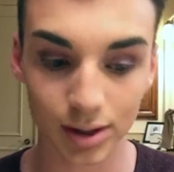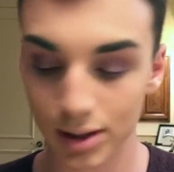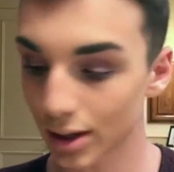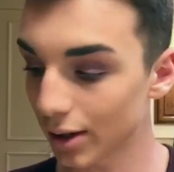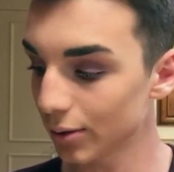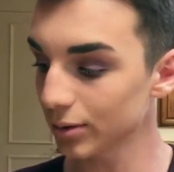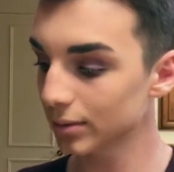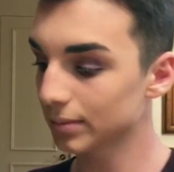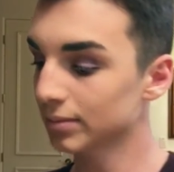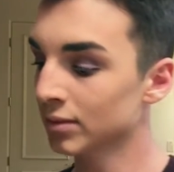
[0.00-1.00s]
So
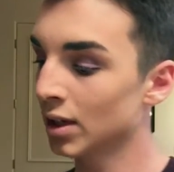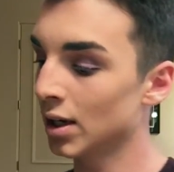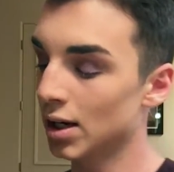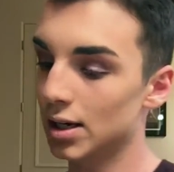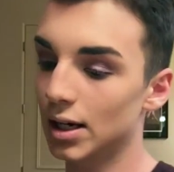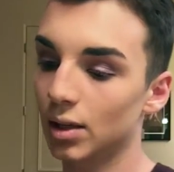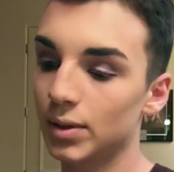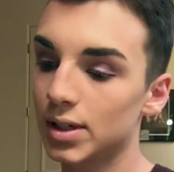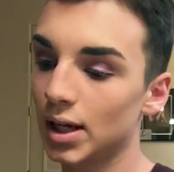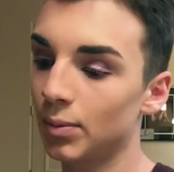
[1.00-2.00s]
we're
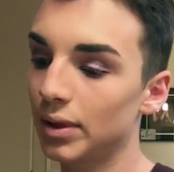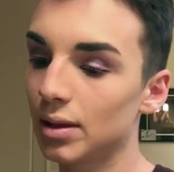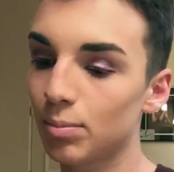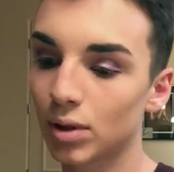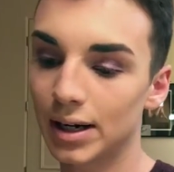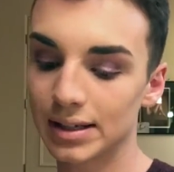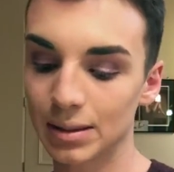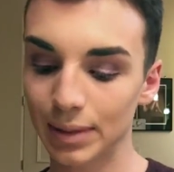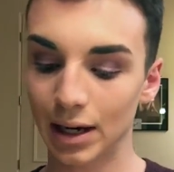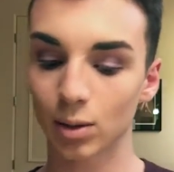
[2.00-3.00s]
done with the bronzing
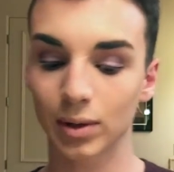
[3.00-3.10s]
powder,